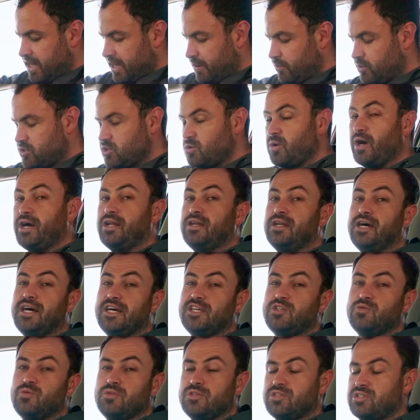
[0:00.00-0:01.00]
And what's quite
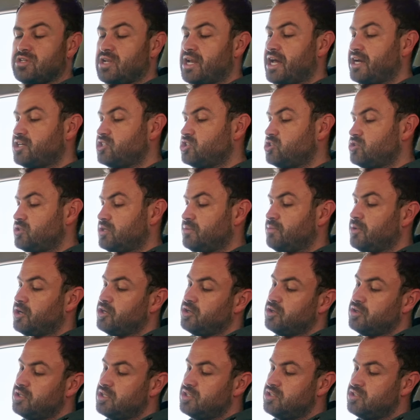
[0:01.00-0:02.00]
nice with this luxury
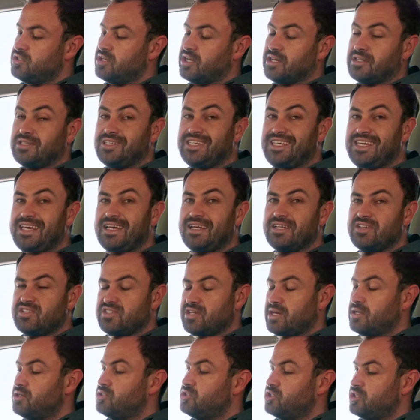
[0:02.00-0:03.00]
model is you get keyless
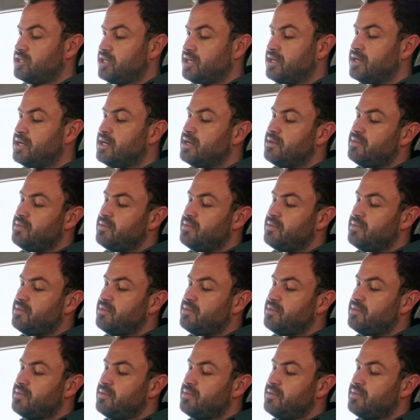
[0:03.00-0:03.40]
entry